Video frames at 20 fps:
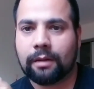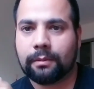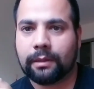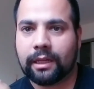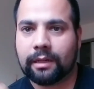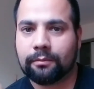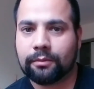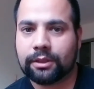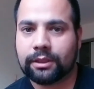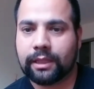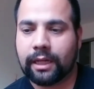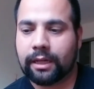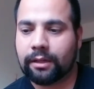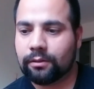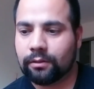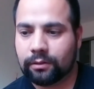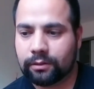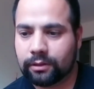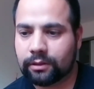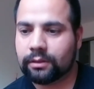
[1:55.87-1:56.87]
and get them
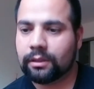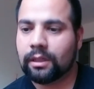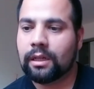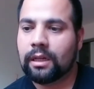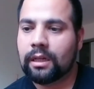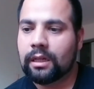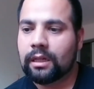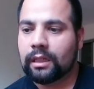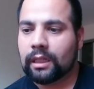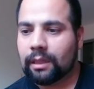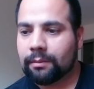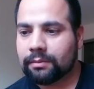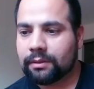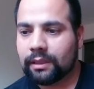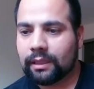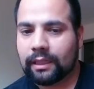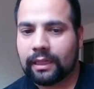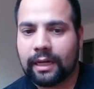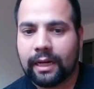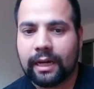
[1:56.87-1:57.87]
recycled. Just give them to
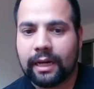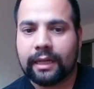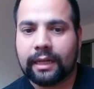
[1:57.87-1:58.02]
the guy.